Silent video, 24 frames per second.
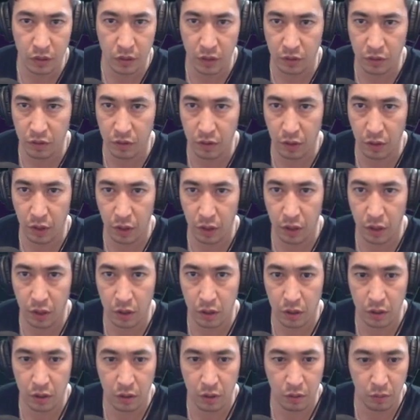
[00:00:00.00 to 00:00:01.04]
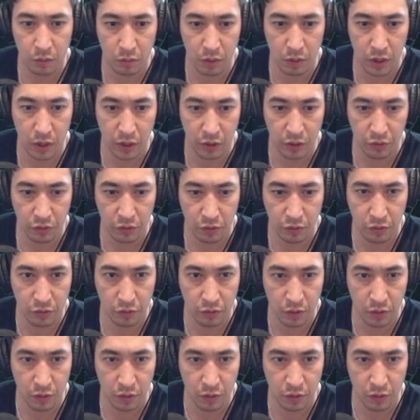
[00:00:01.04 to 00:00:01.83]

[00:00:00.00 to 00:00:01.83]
see. What else?